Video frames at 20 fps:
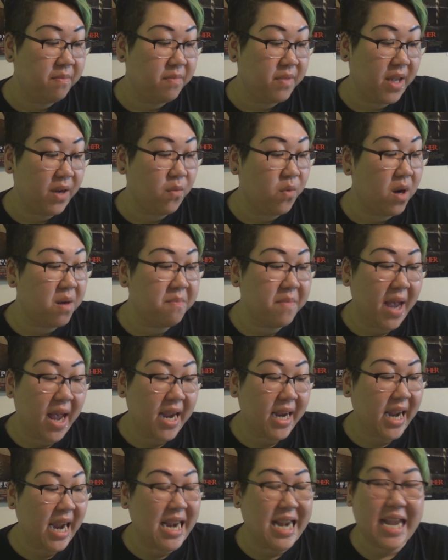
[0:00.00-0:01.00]
they run
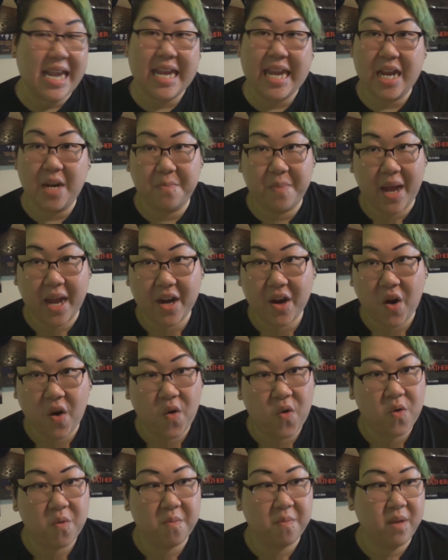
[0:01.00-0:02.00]
back and they get back
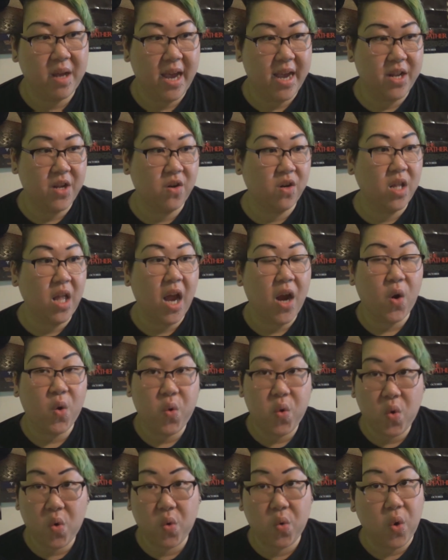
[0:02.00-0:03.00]
home and they're like,
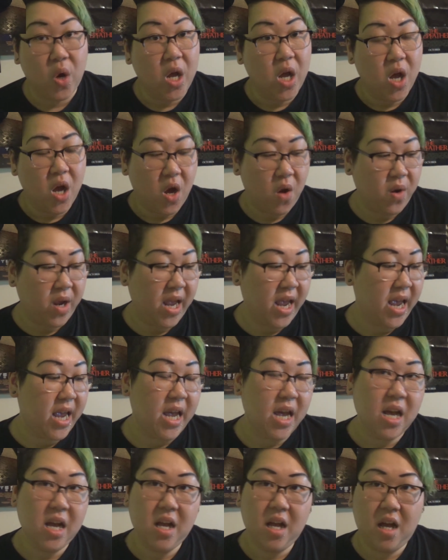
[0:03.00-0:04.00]
whew, okay,
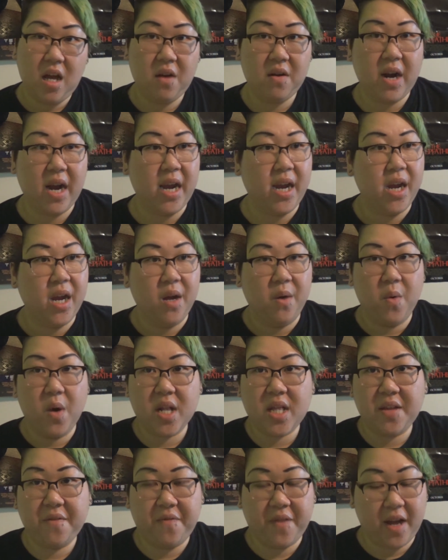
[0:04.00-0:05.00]
alright,
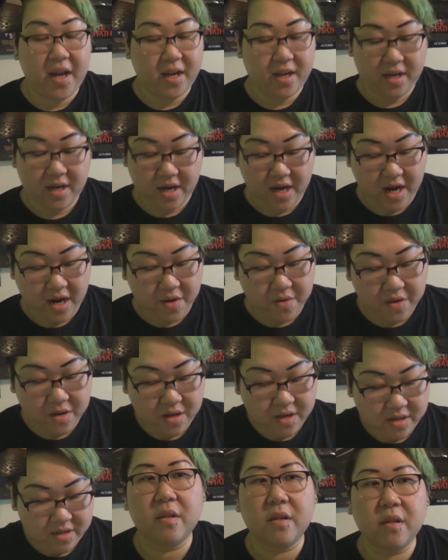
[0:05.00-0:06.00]
what the fuck,
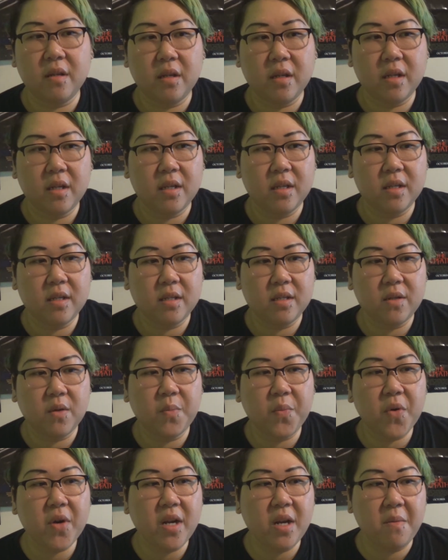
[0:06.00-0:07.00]
So
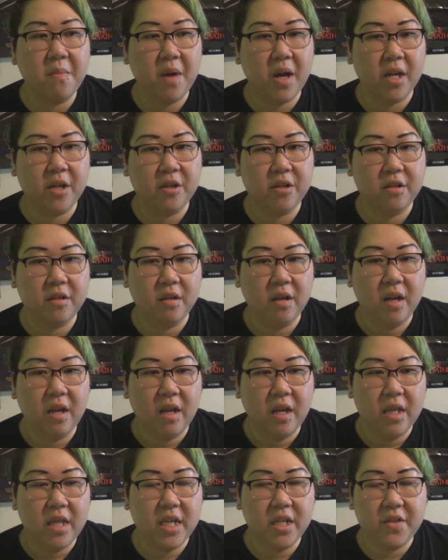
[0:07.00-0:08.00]
pretty much,
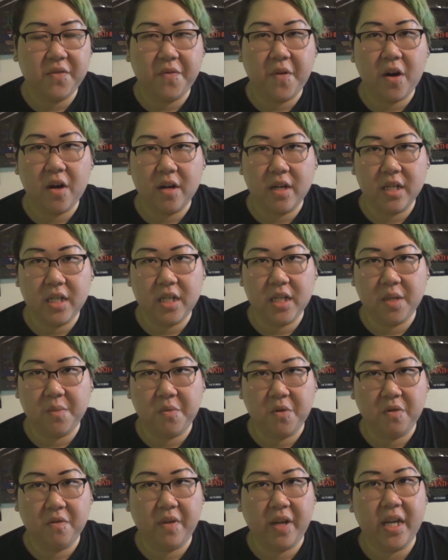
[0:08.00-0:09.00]
this far into the
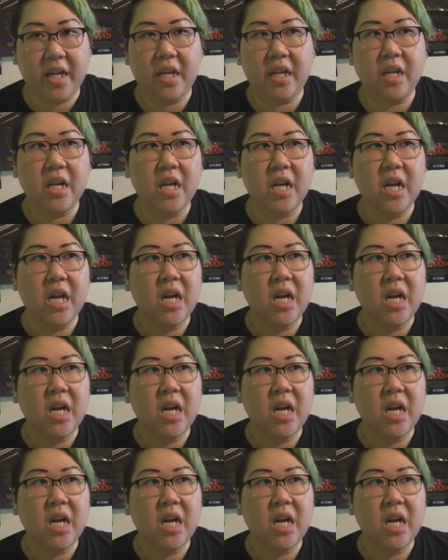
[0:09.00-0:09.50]
movie,